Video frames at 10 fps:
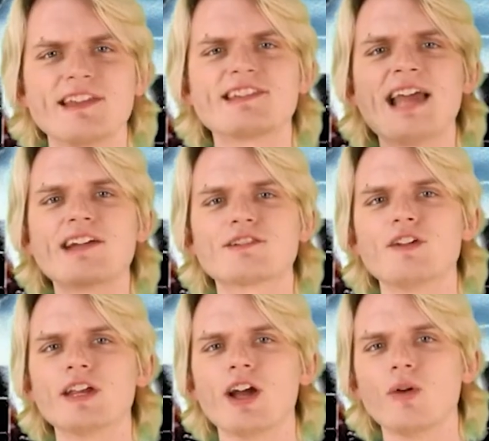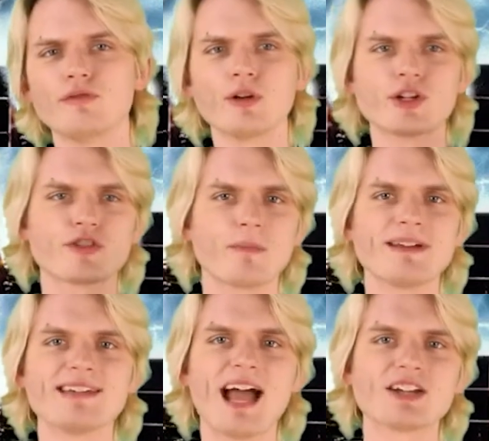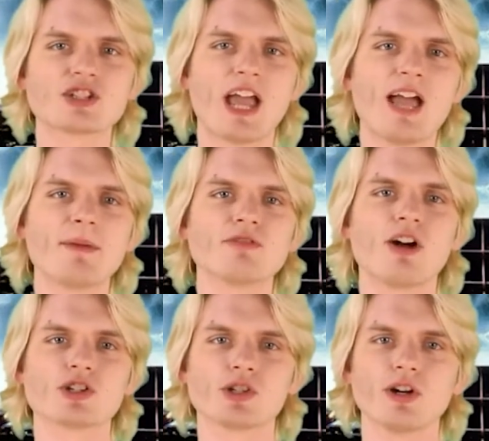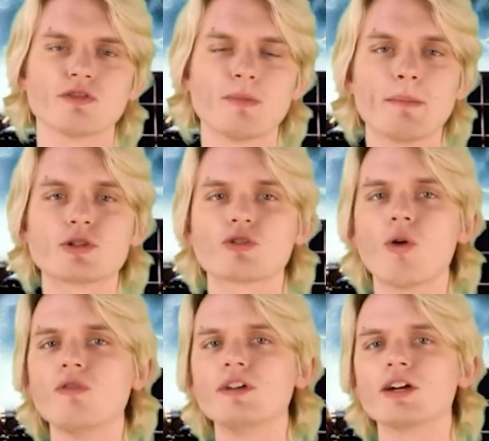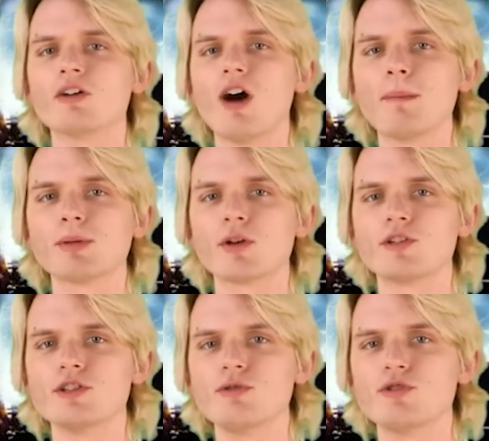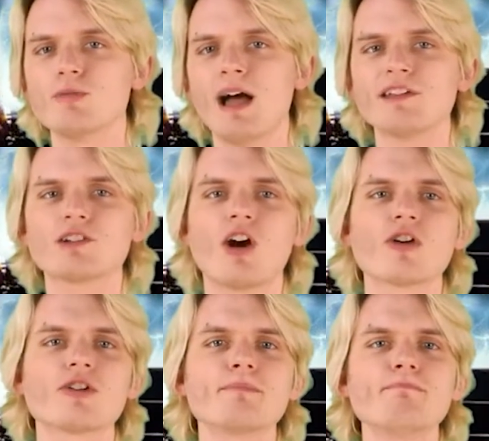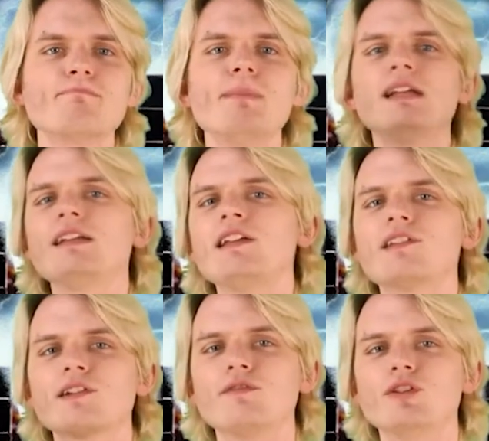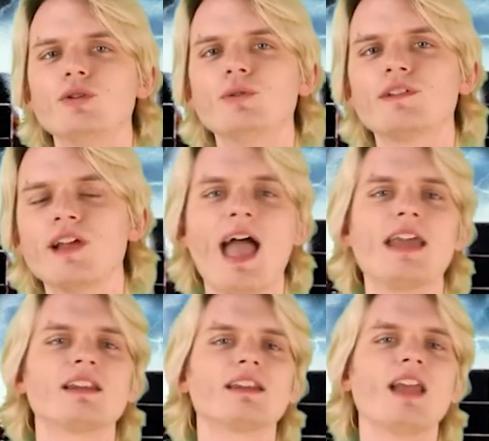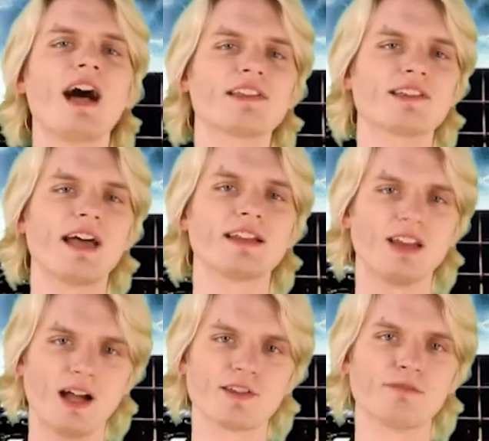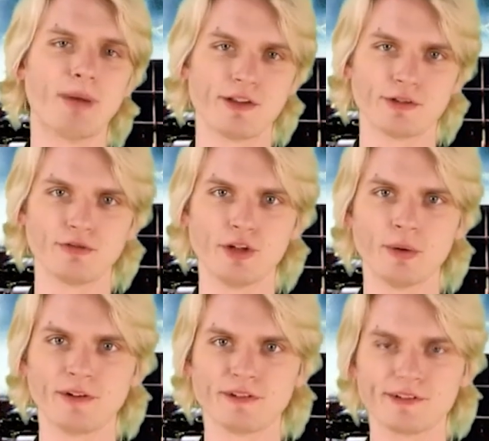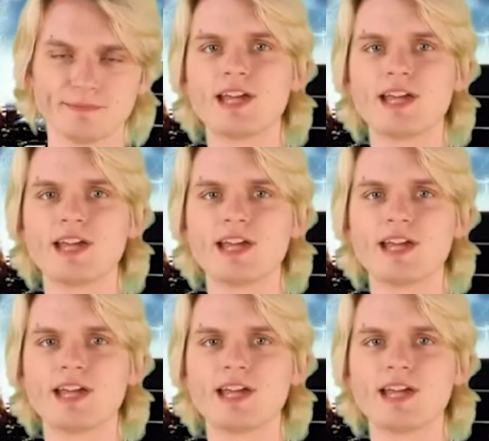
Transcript: This next video, footage from a dash cam in Russia from a patrol vehicle uploaded to YouTube, has garnered millions of views and lots and lots of puzzled viewers.